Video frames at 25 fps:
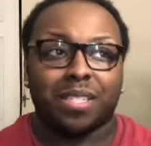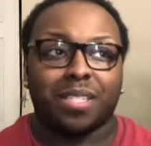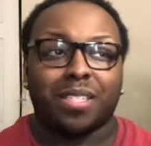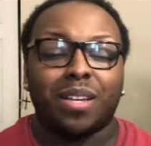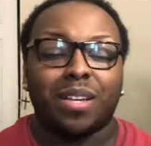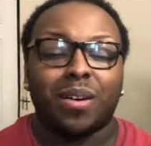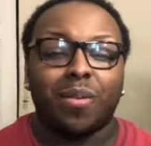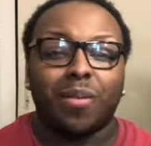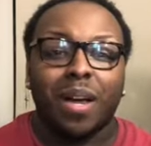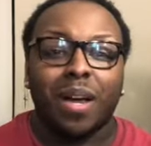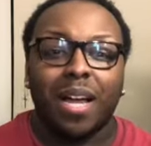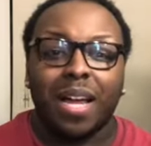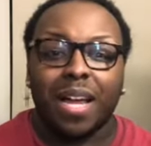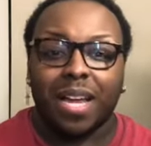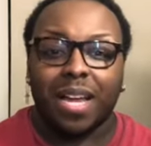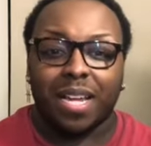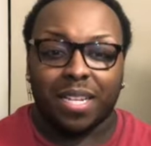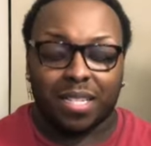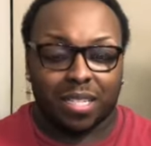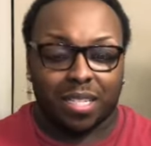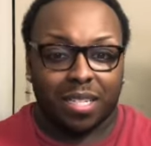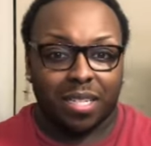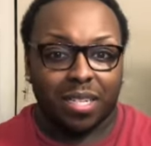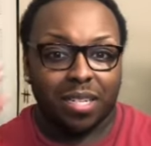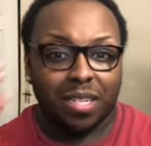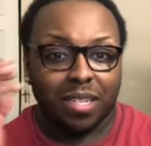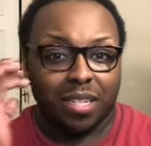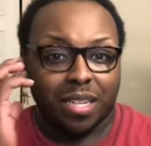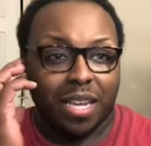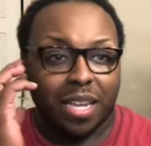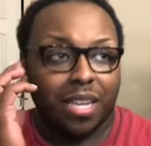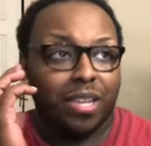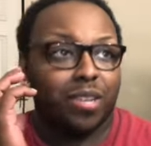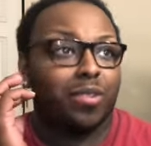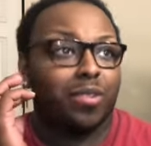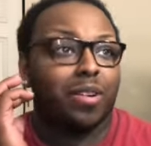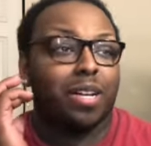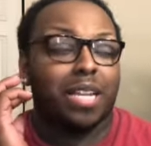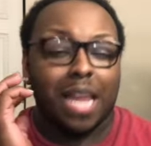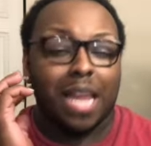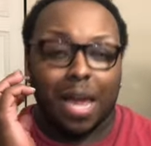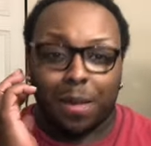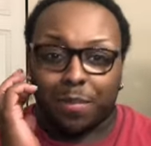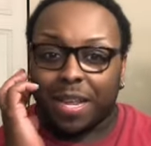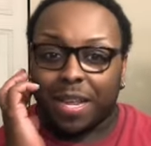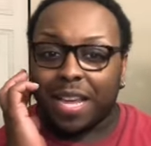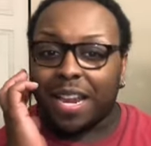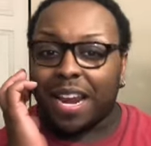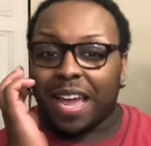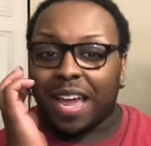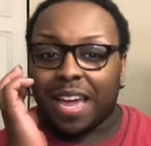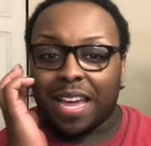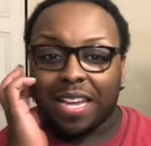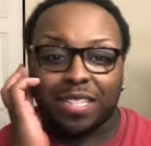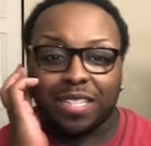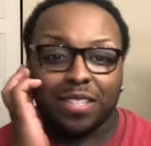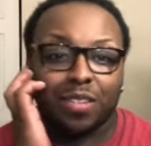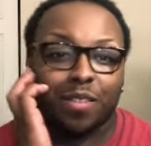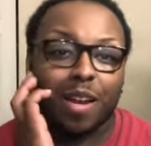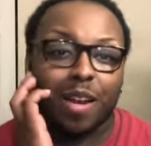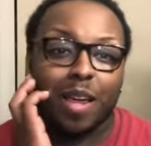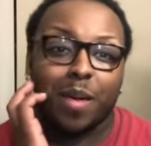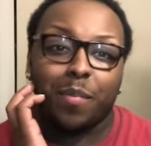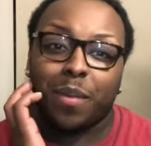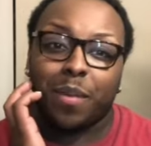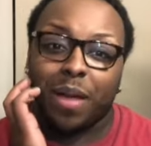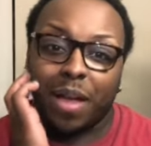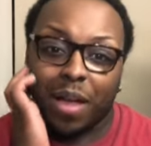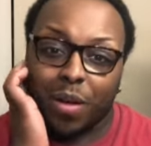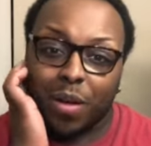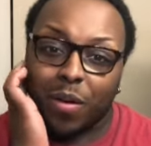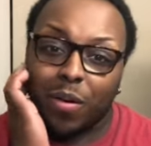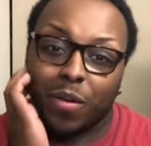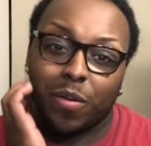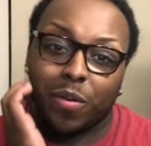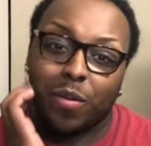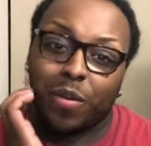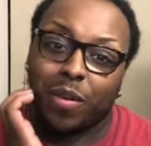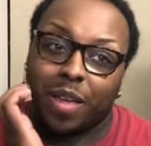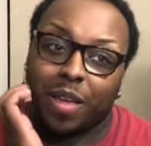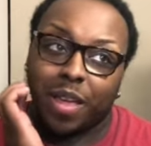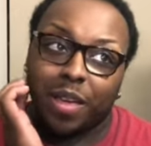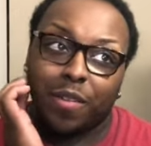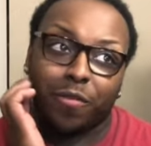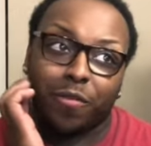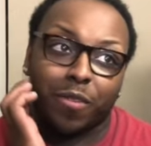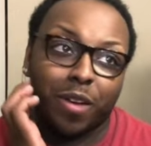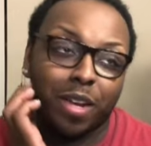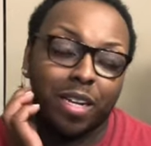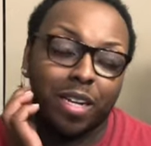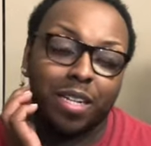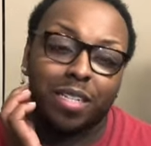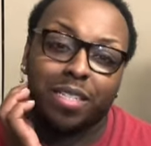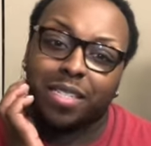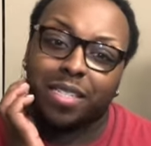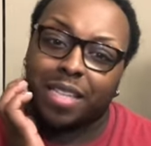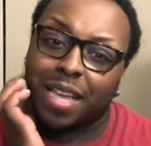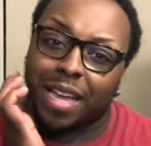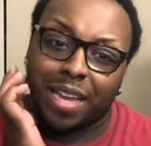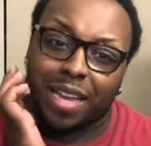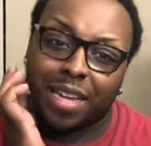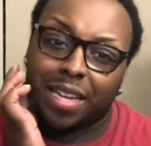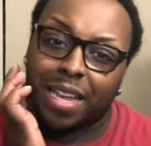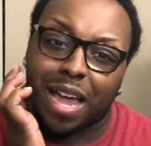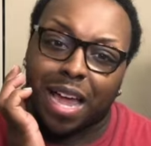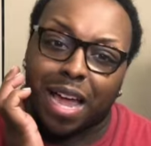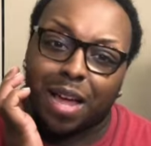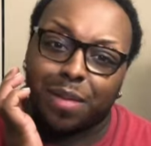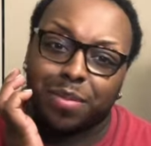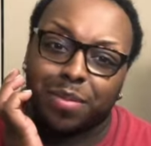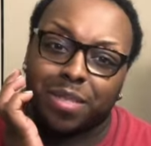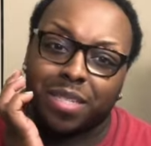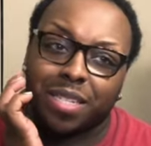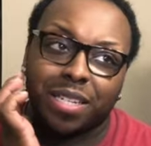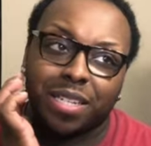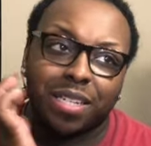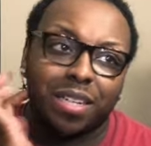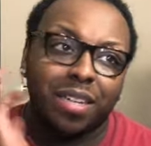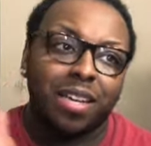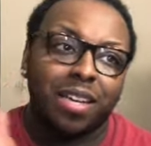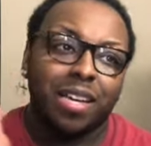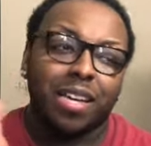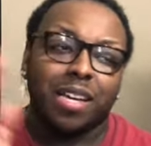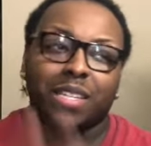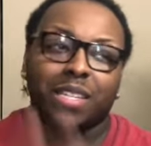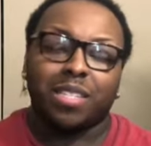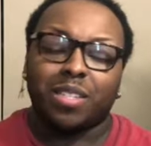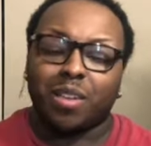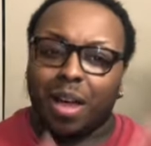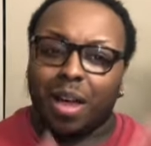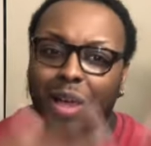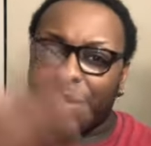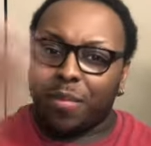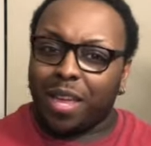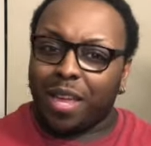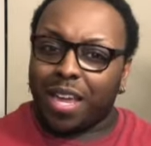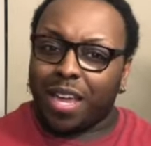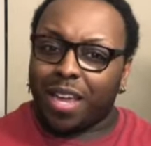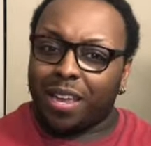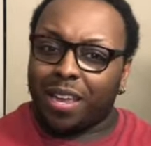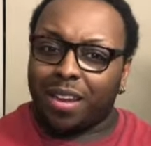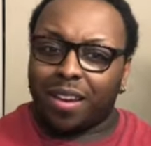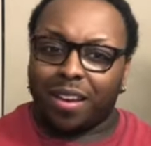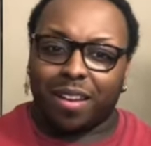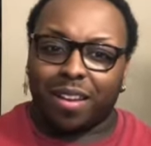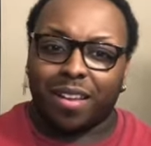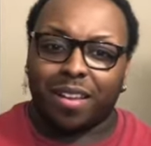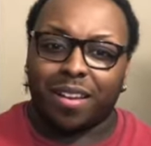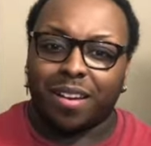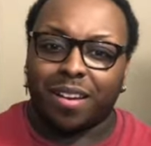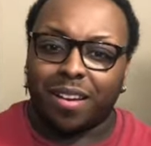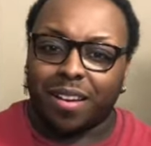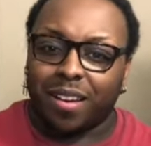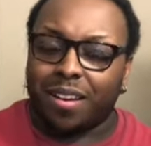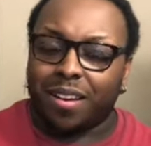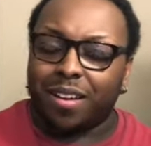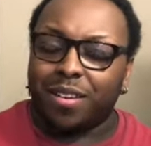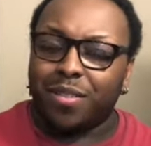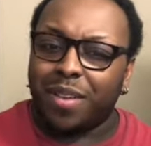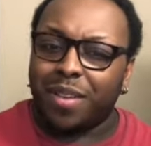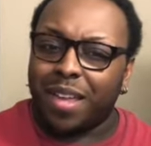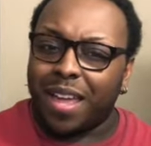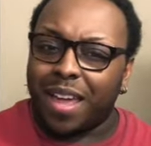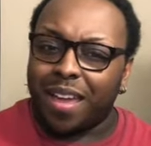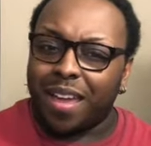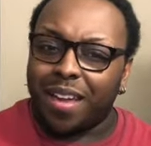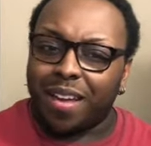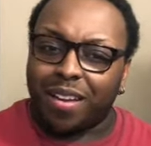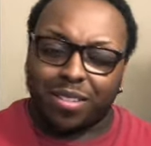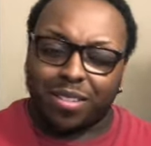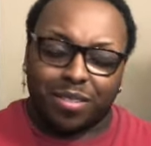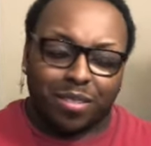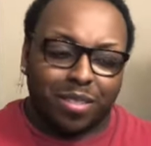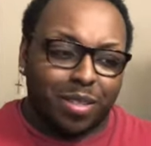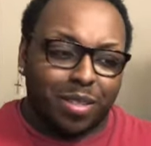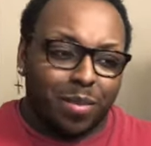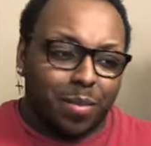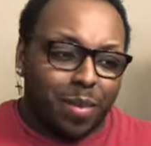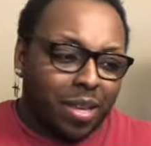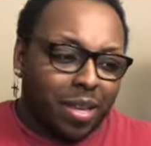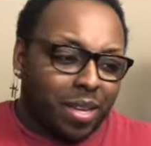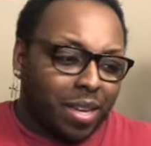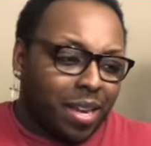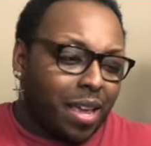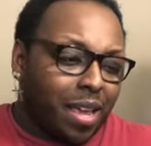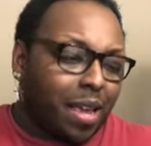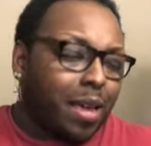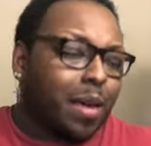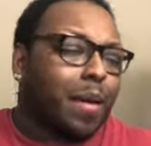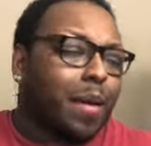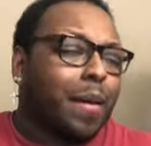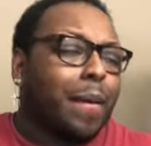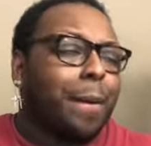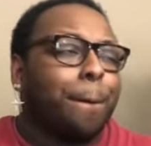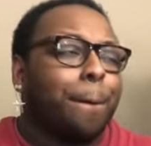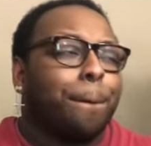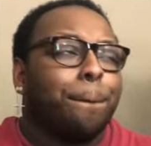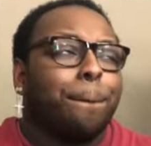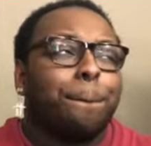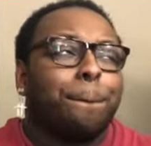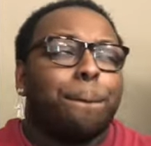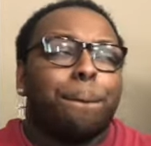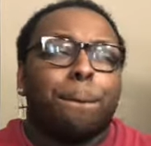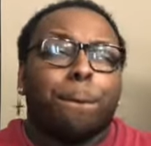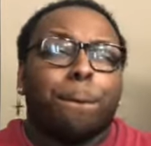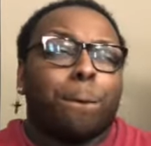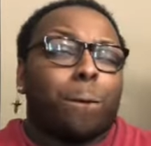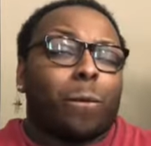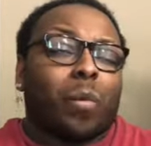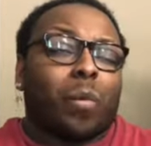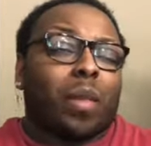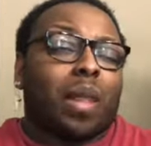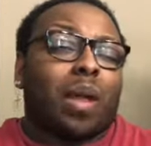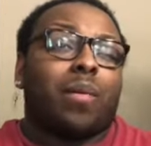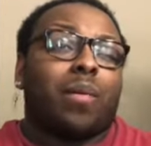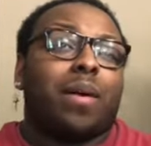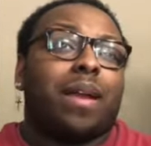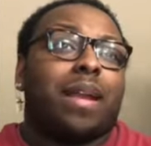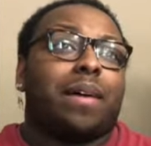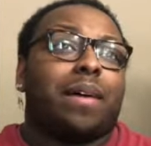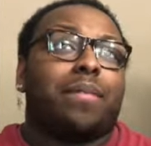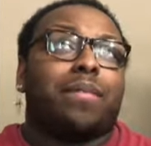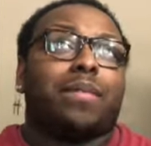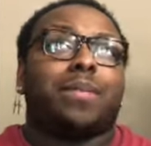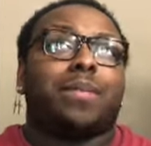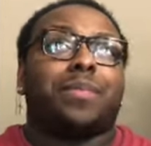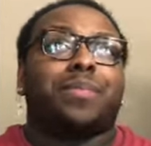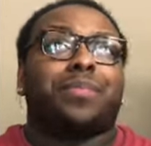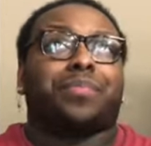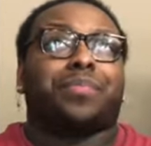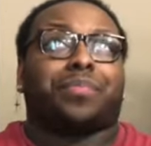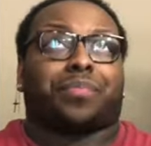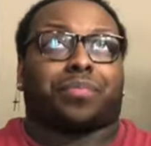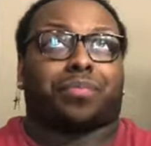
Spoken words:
So what? And you clapped that ass on that pole in front of the steak and lobster. So, I mean, who cares? What's the big deal? Whatever.